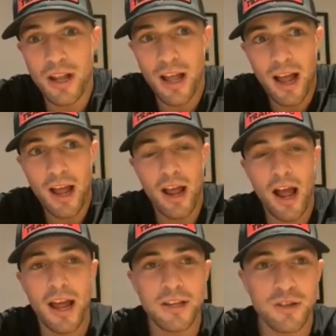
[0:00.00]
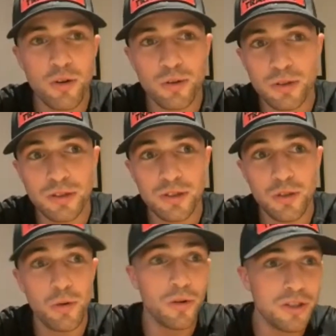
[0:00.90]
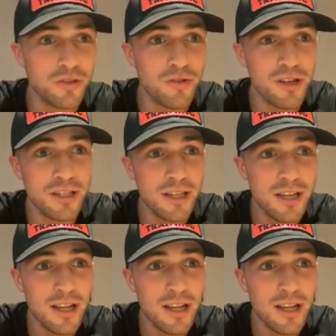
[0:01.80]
I chose to go on the streets,